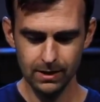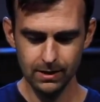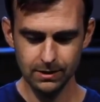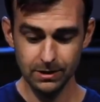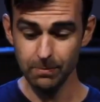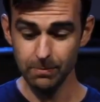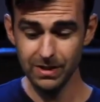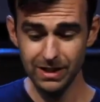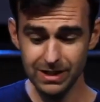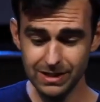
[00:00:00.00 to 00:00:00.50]

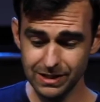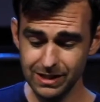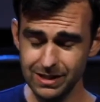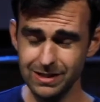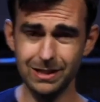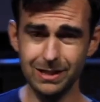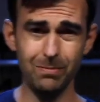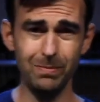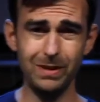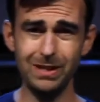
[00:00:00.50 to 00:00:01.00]
Some of these
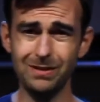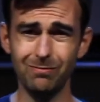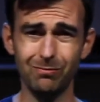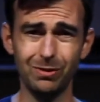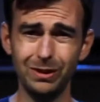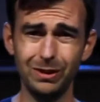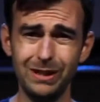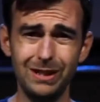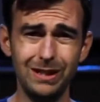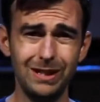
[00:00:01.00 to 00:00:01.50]
things can be
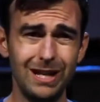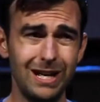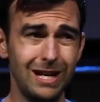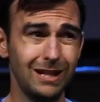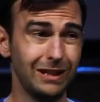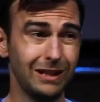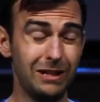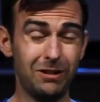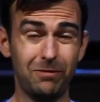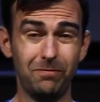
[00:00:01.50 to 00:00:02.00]
really
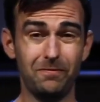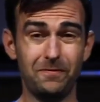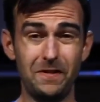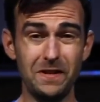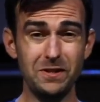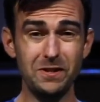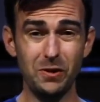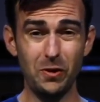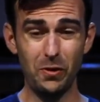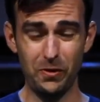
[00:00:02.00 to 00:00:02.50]
like
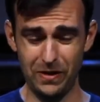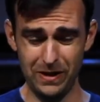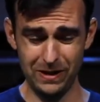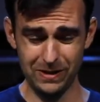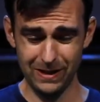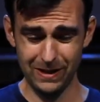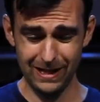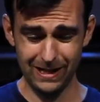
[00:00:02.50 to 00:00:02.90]
physical things,